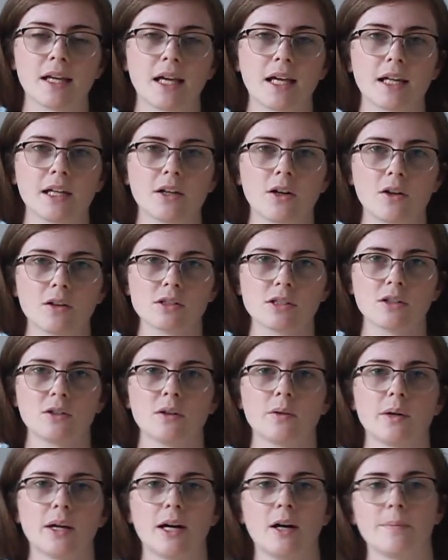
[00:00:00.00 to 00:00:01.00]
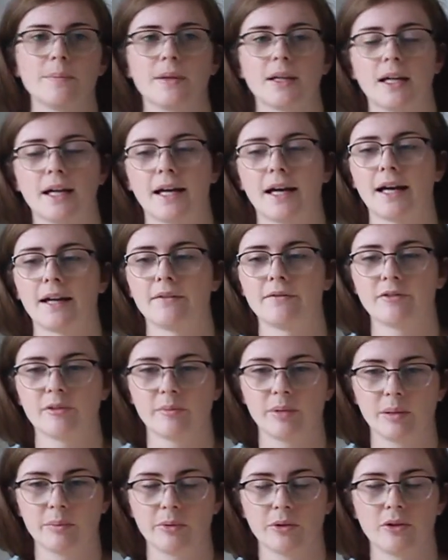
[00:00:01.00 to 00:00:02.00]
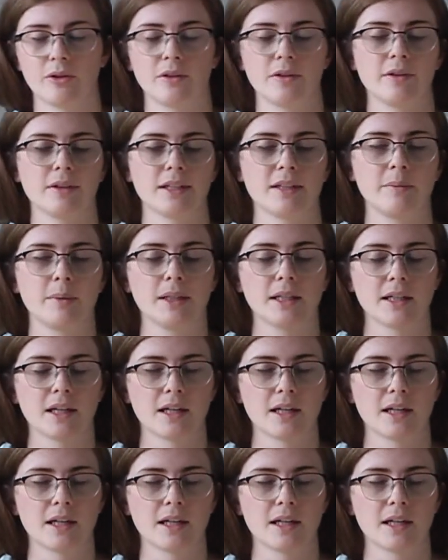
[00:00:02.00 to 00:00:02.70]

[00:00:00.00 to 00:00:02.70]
And it also helped that I had some people give me